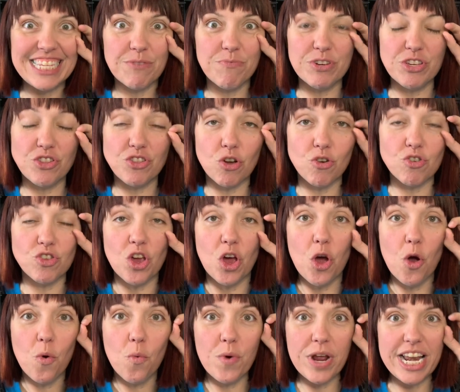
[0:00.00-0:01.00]
It was those
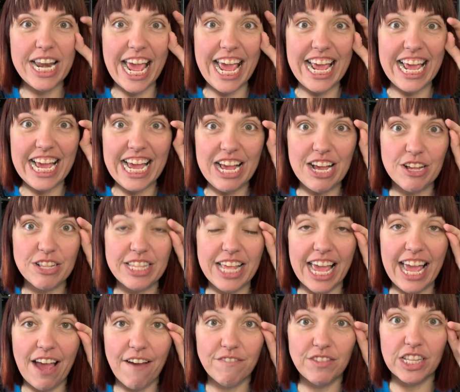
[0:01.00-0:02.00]
when they
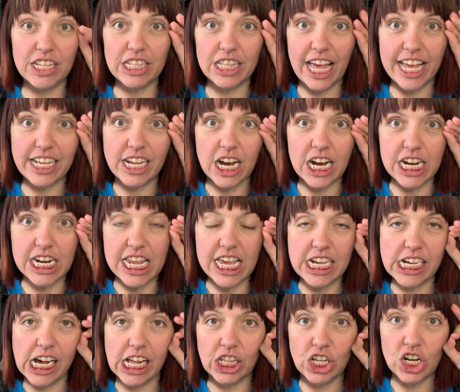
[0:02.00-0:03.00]
they have the like honey
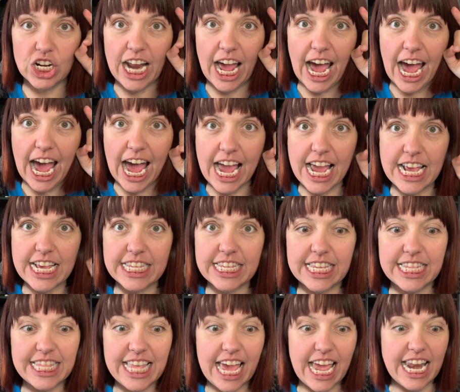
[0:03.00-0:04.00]
colored eyes,
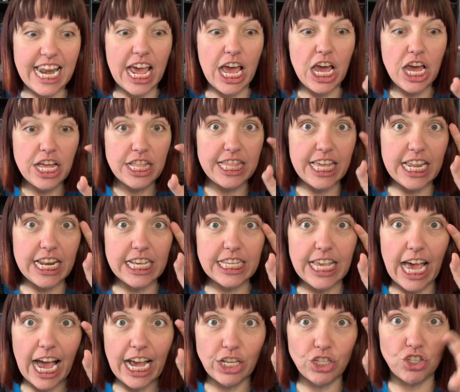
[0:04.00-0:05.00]
and then then his
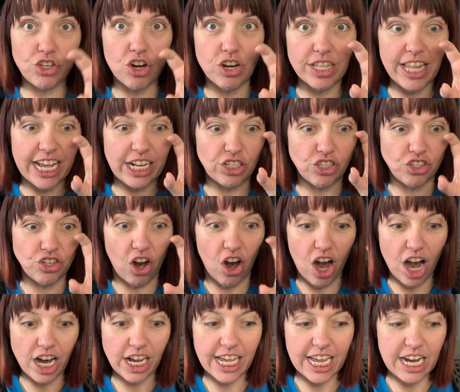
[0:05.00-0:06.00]
eyes turn like
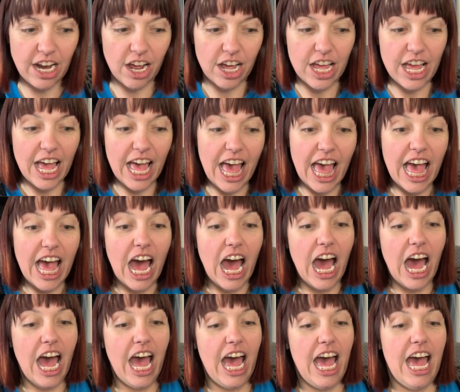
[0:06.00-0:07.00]
dark and
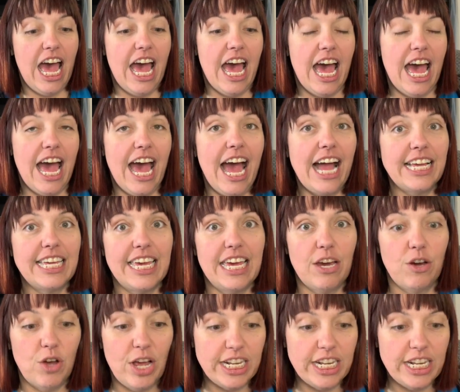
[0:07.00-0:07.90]
I can't.